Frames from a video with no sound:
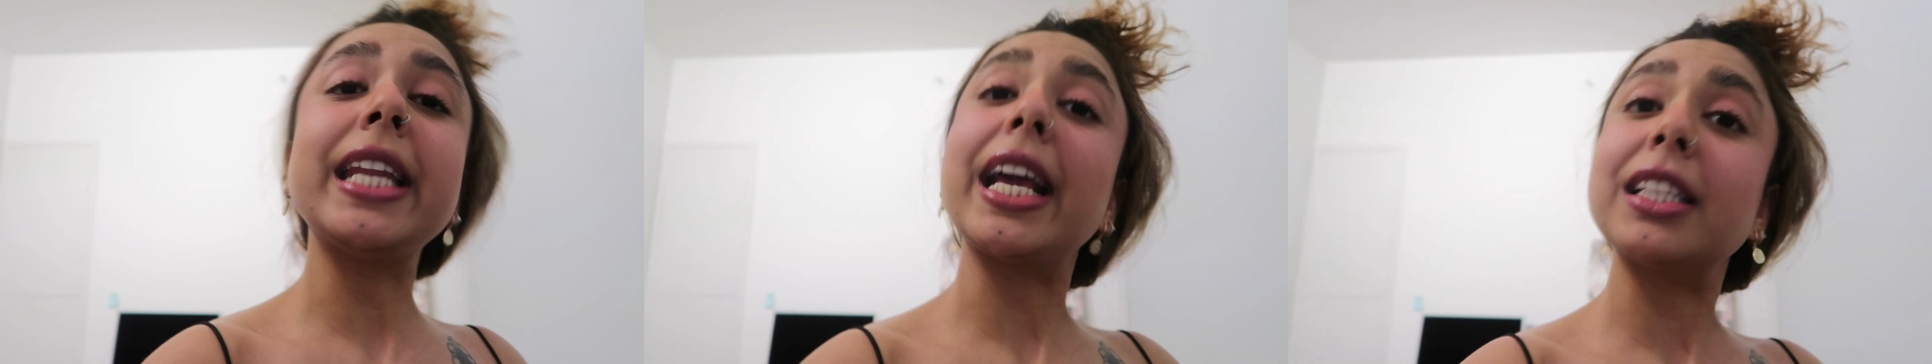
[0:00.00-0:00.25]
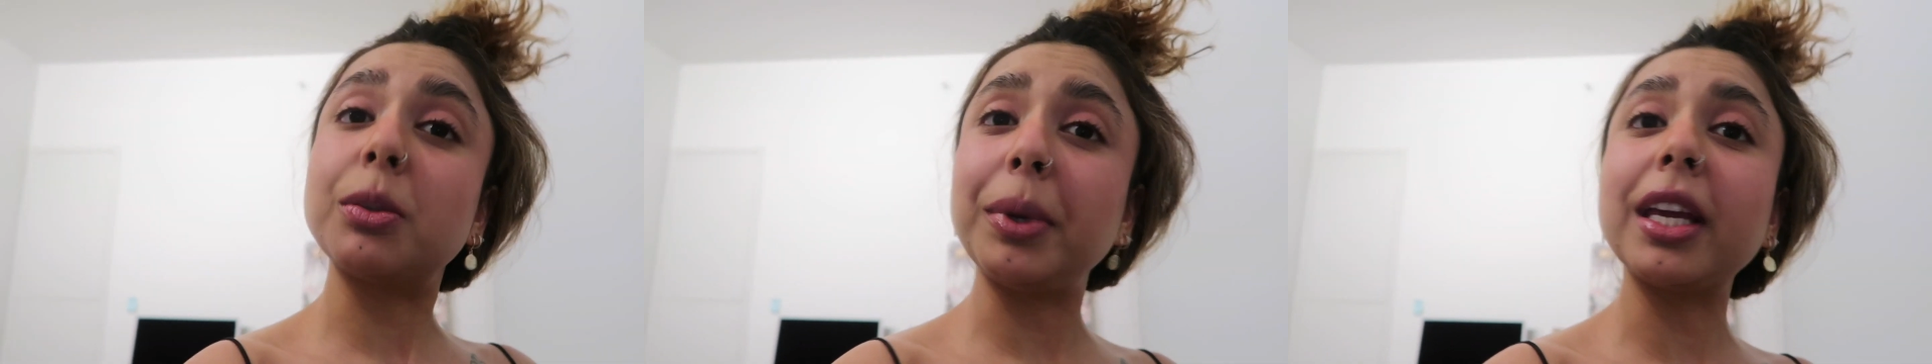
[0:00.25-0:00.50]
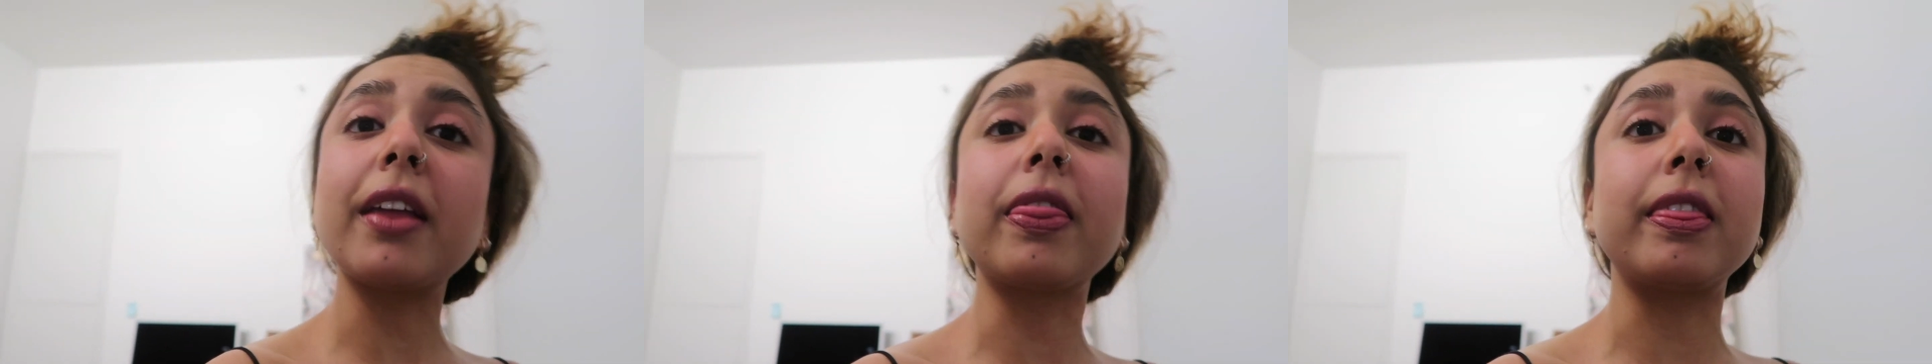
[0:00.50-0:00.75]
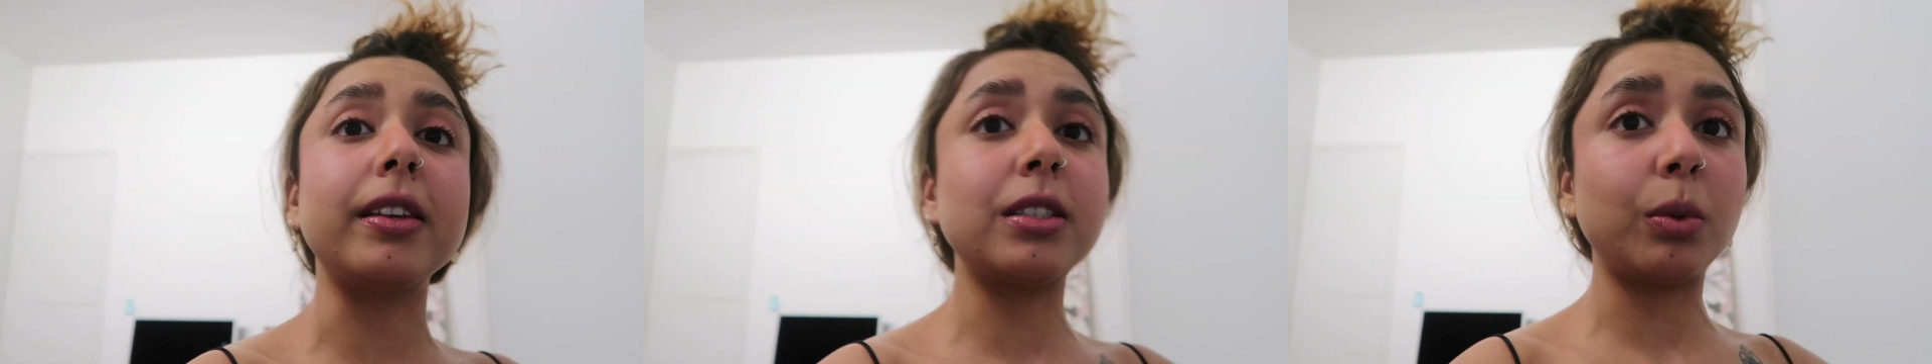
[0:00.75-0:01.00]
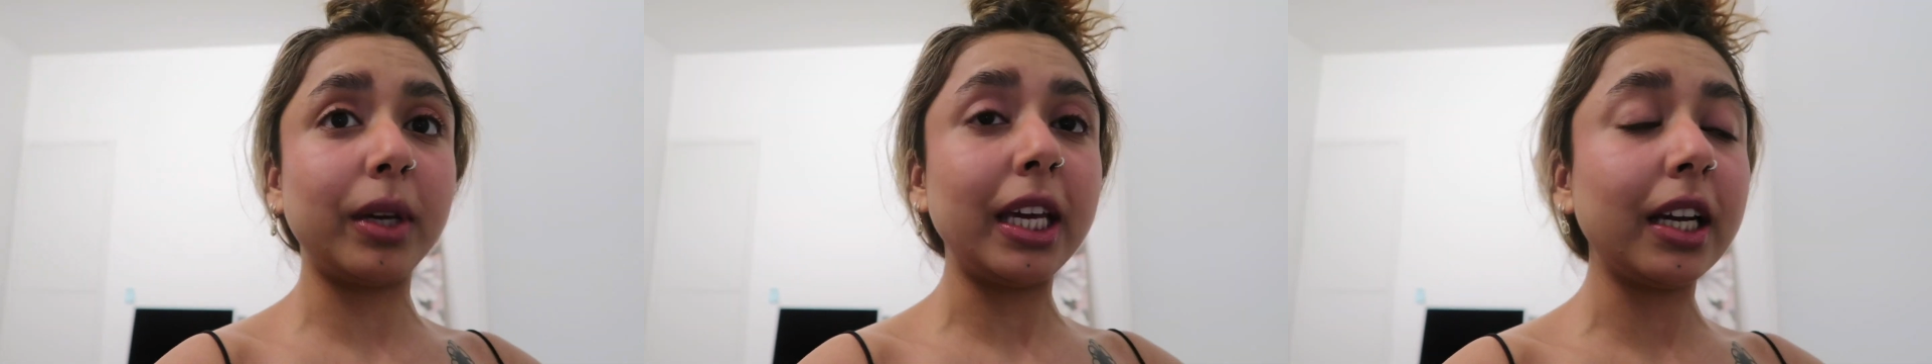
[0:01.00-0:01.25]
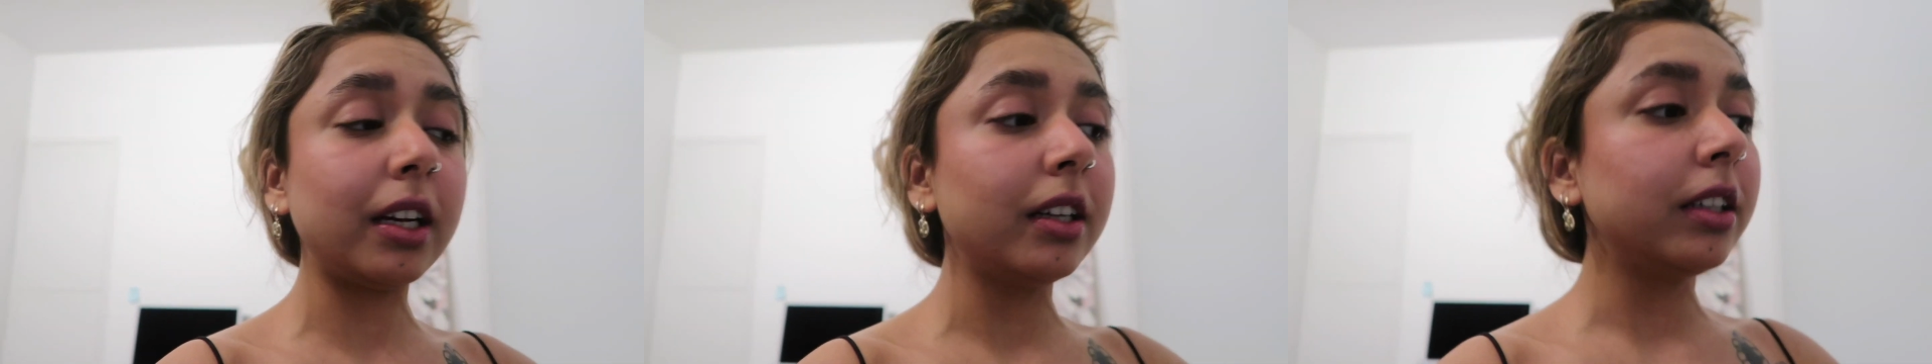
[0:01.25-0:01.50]
next week and this
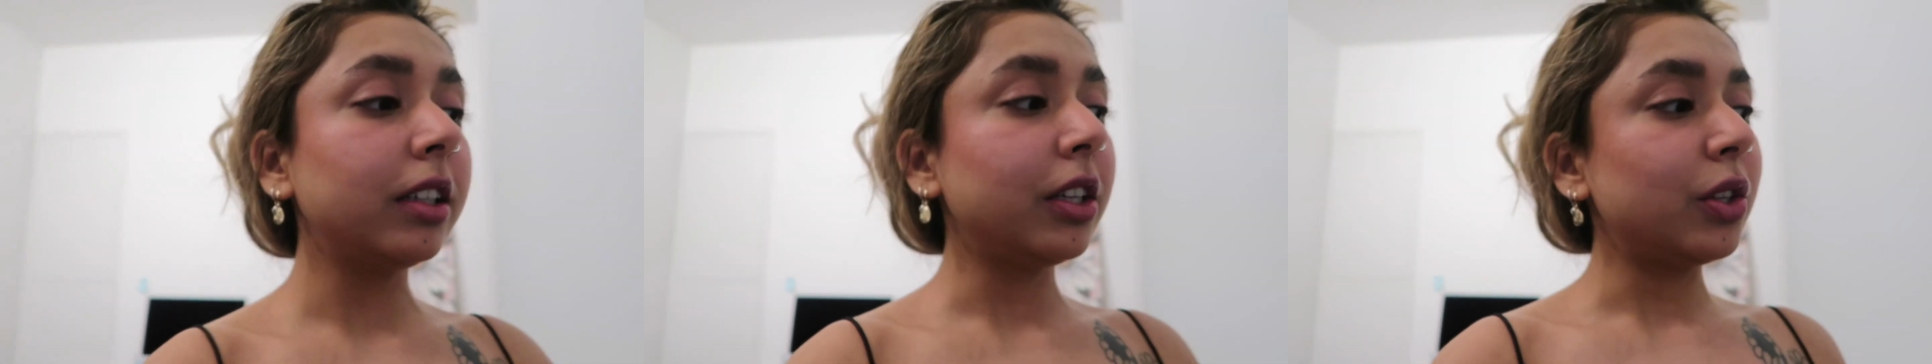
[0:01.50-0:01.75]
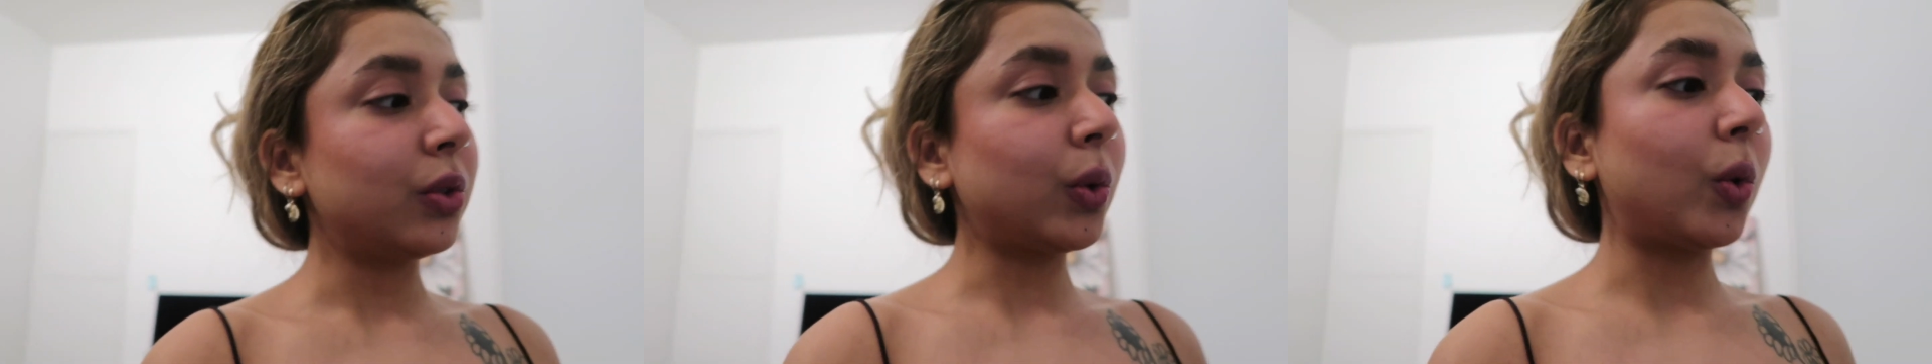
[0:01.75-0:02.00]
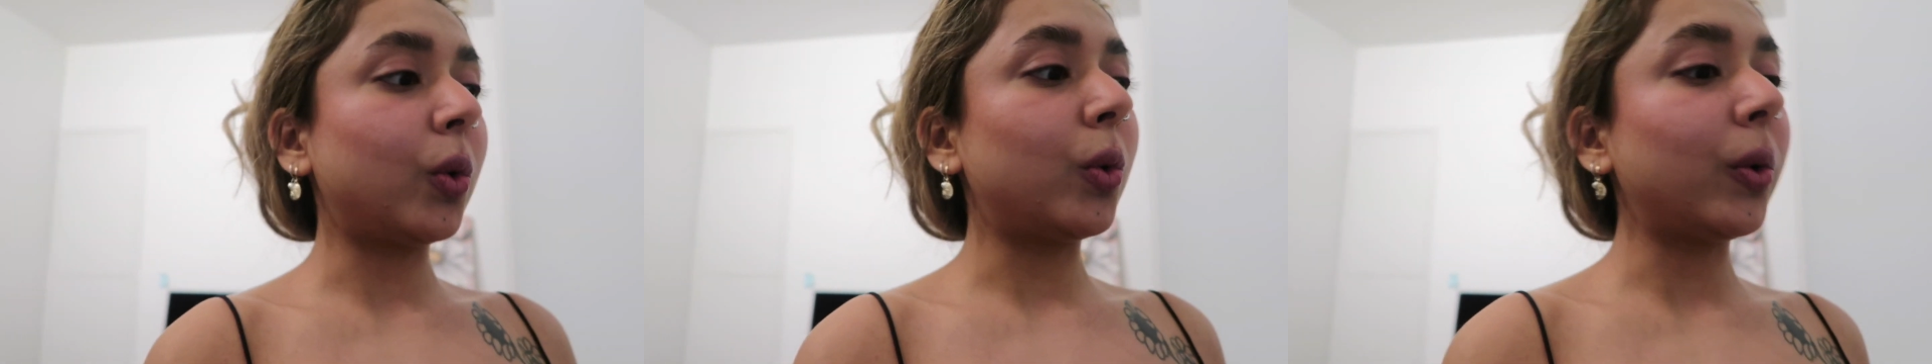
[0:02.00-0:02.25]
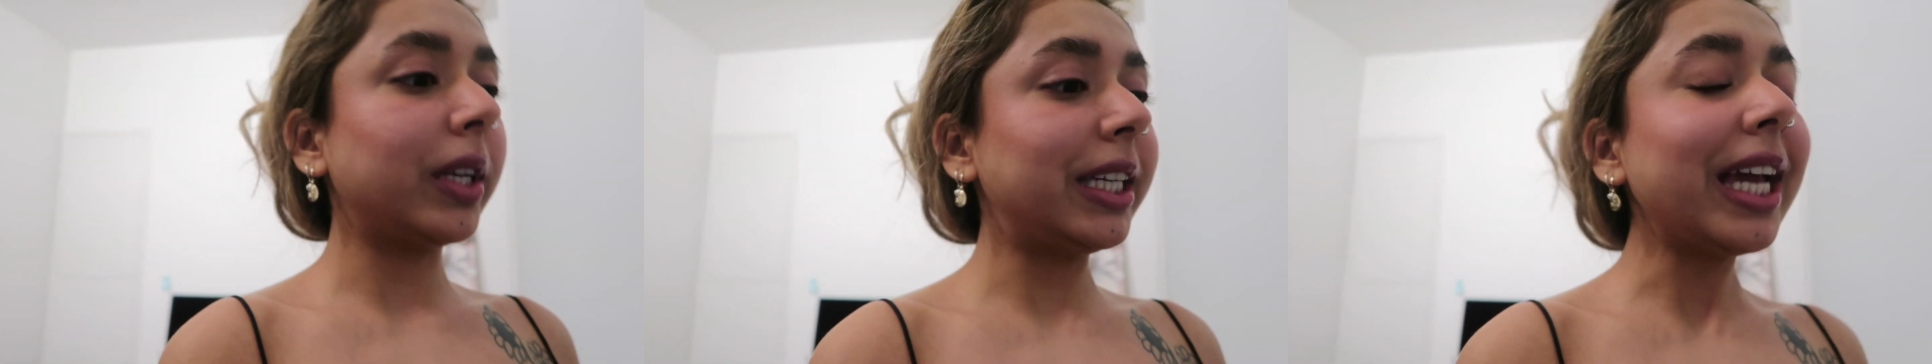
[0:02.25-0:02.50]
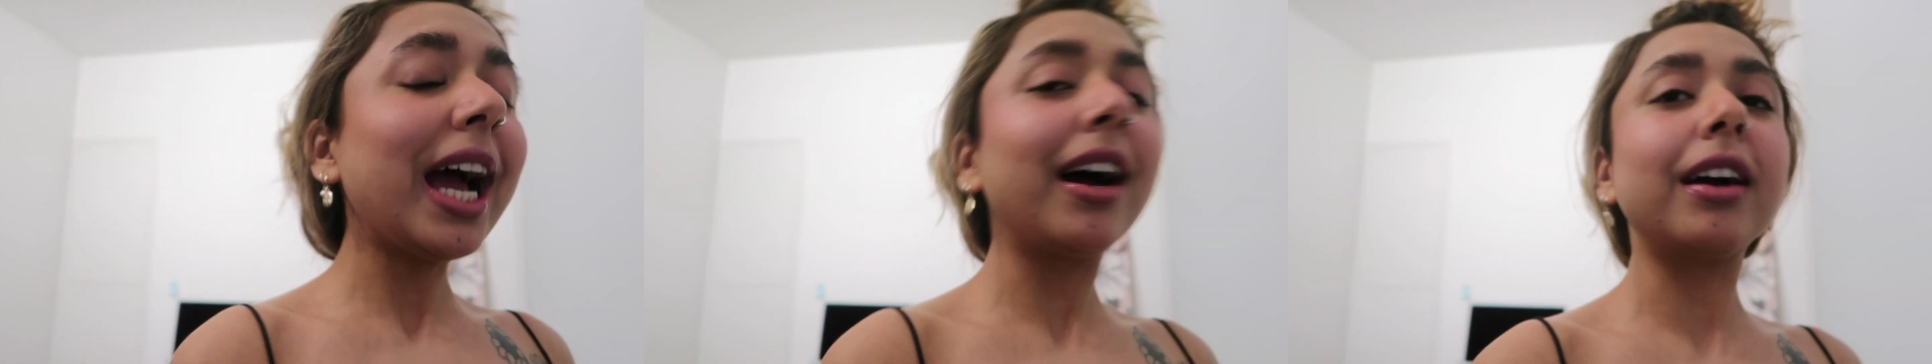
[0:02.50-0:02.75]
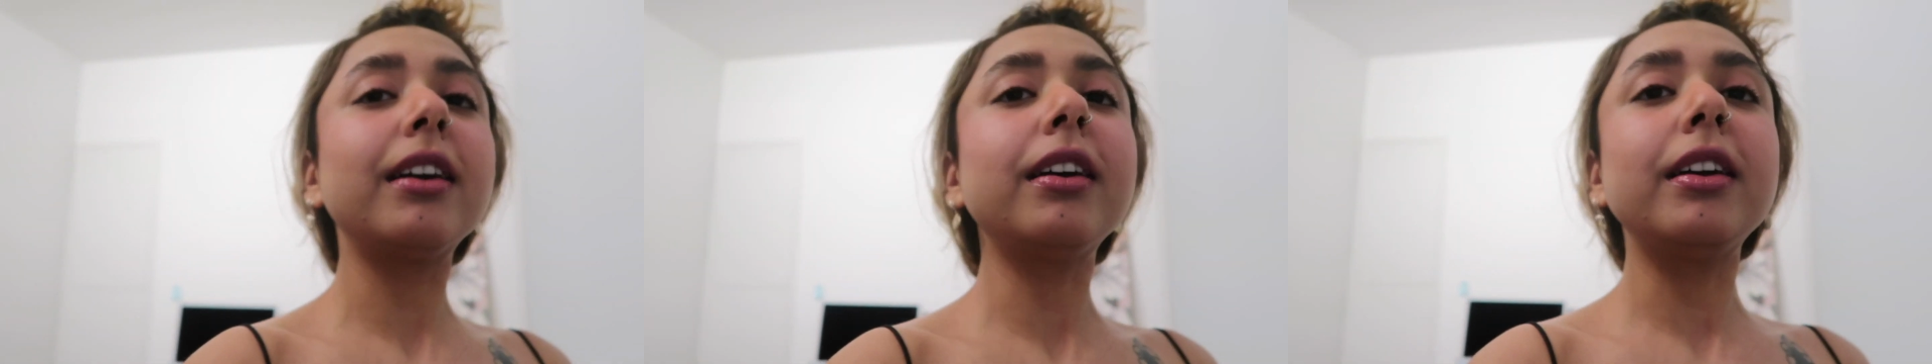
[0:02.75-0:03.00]
week. So
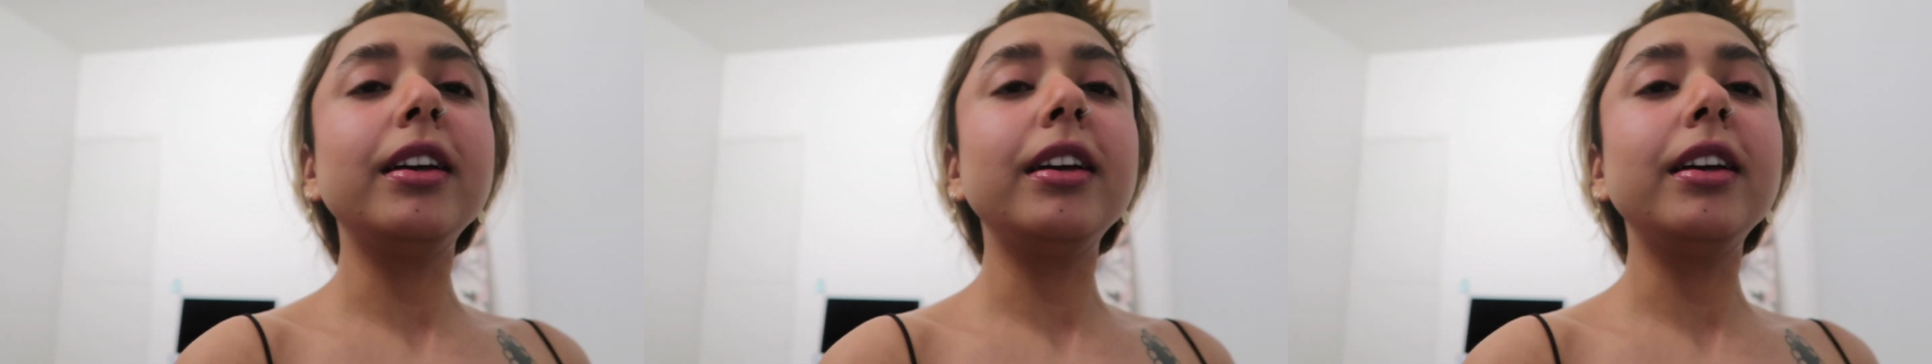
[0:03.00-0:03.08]
yeah,